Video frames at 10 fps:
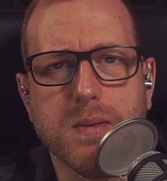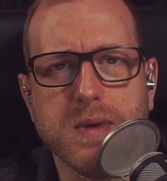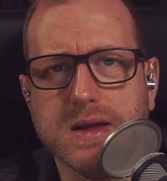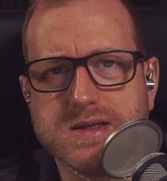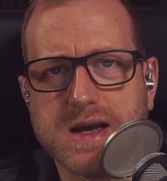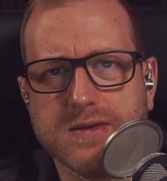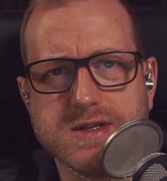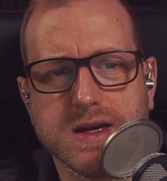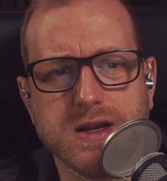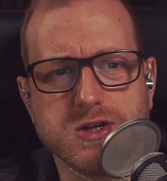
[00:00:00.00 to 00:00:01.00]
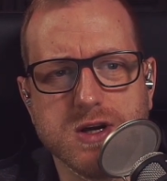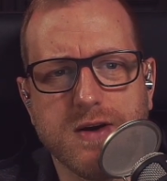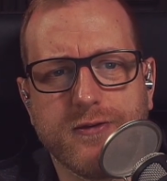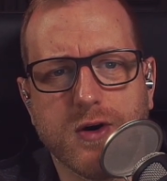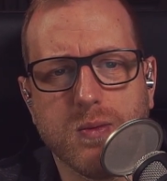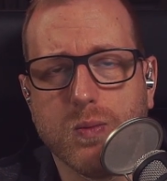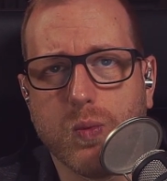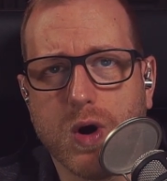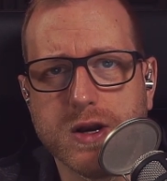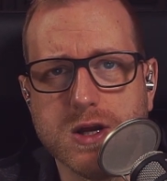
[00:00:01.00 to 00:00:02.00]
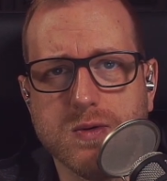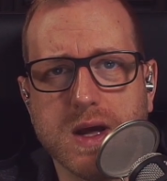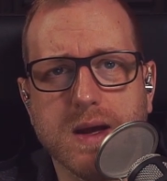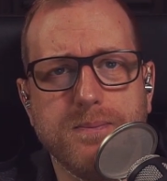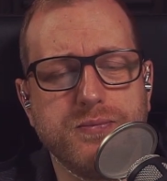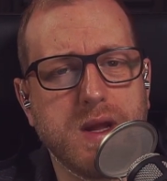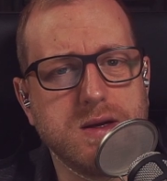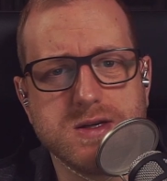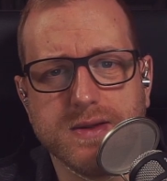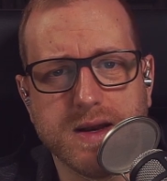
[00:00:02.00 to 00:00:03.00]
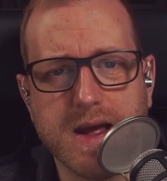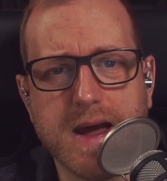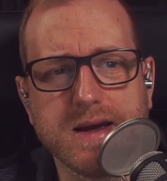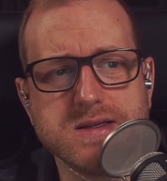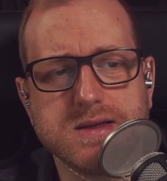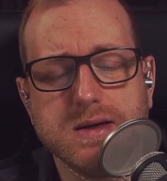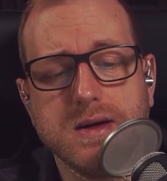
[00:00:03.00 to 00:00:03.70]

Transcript: in sound signature from one unit to the next.